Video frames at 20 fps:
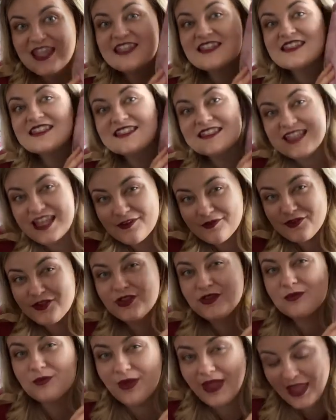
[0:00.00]

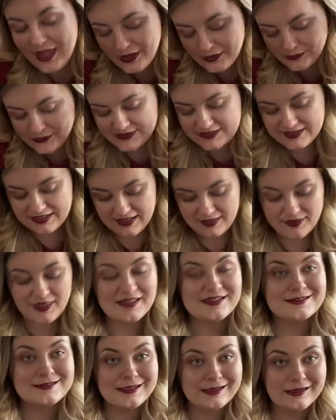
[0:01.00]
£7, let that
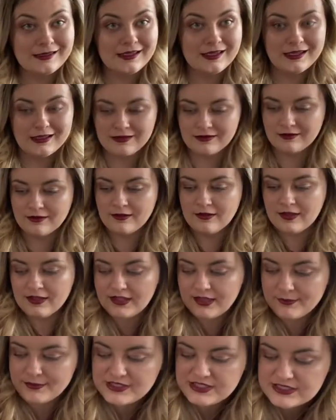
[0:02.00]
sink in. Let
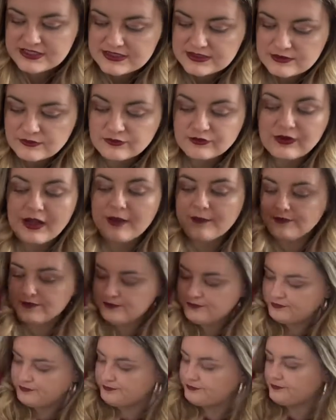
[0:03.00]
me just,
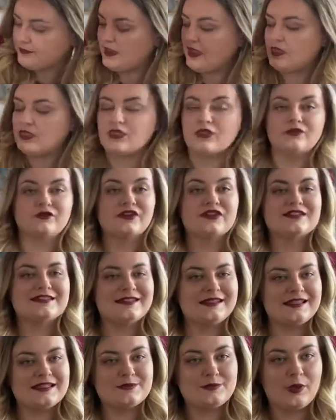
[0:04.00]
the rustling
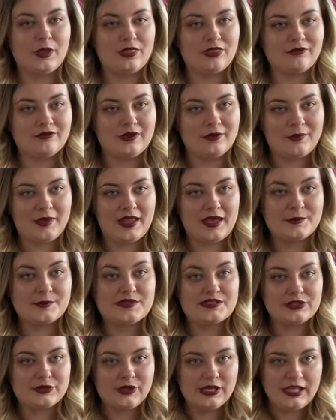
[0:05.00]
is bothering me, I'm sorry.
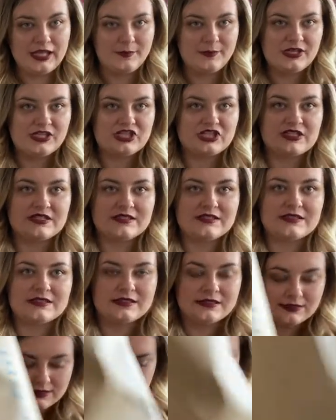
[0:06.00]
Let me just,
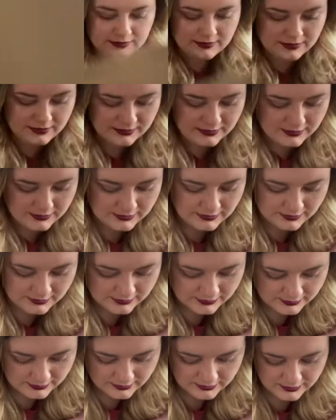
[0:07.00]

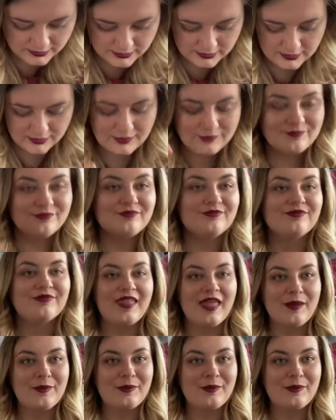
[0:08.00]
there we